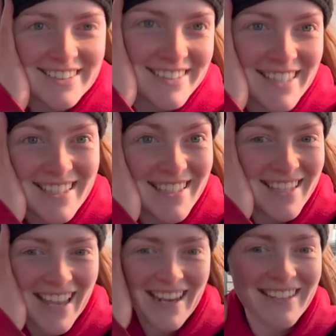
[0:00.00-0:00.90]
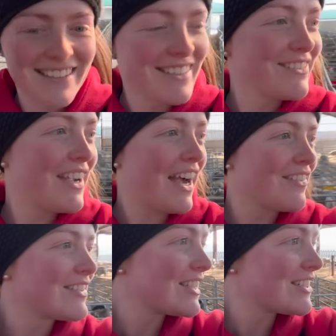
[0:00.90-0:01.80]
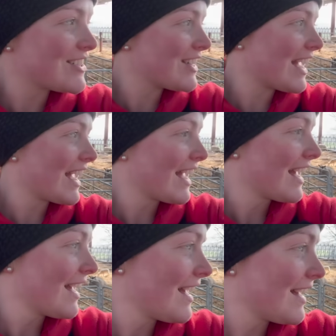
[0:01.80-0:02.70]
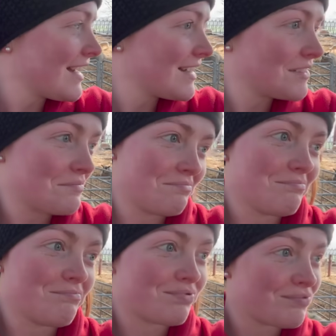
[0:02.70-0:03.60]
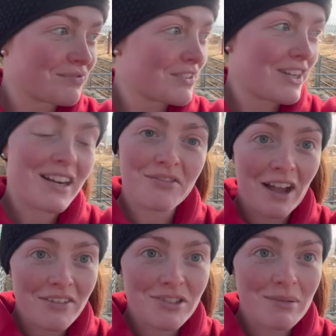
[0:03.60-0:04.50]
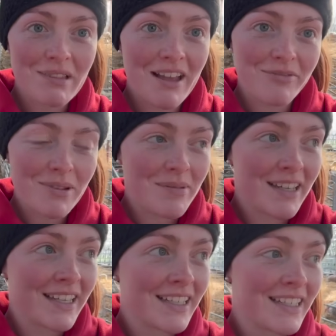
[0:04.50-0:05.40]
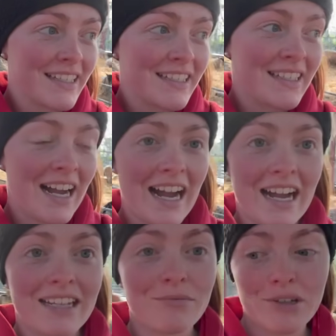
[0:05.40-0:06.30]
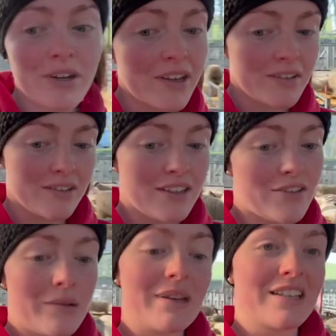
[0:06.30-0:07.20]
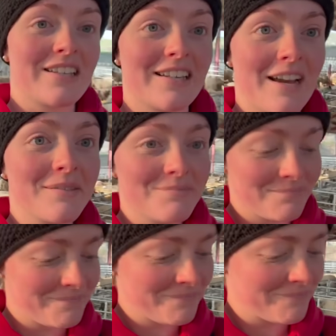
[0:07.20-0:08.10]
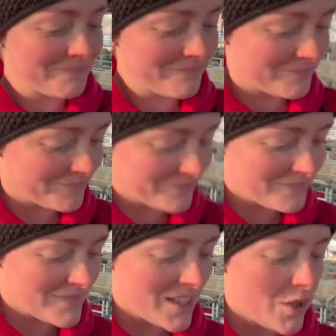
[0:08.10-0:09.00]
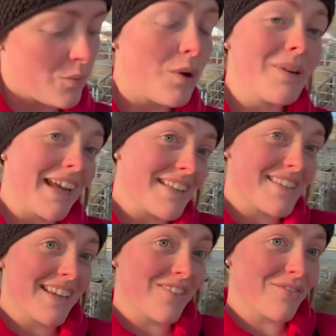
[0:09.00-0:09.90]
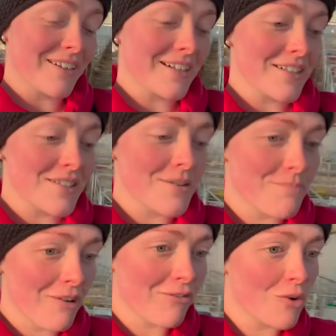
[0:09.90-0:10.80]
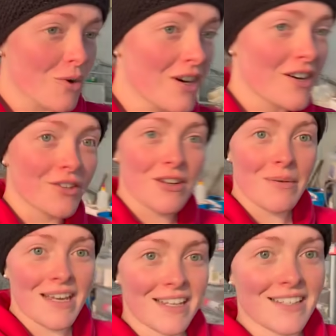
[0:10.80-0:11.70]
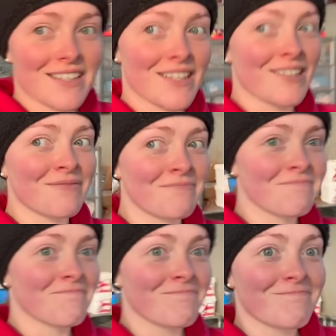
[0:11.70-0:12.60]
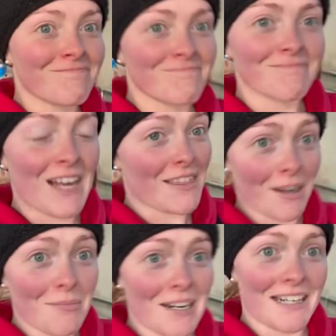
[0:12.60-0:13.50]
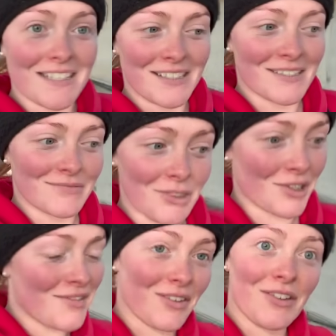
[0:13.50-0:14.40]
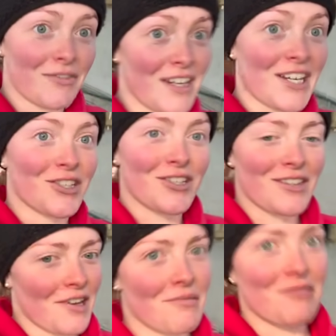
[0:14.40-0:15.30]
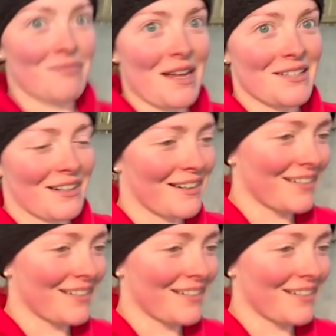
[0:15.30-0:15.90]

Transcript: It's insane! We have literally 35 sheep left maybe, and we're not even 3 weeks in yet. Will we get to single figures before 3 weeks? That'd be nice. Or even if they finished, that would be even better.